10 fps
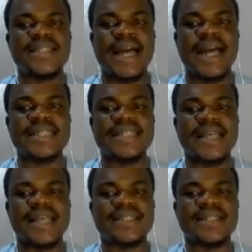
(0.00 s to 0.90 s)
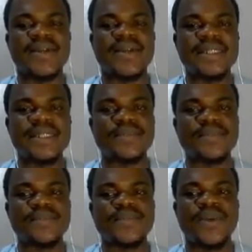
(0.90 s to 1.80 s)
act as the nurse,
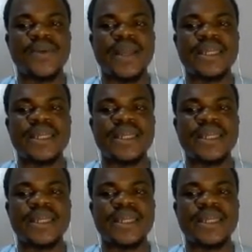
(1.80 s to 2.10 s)
while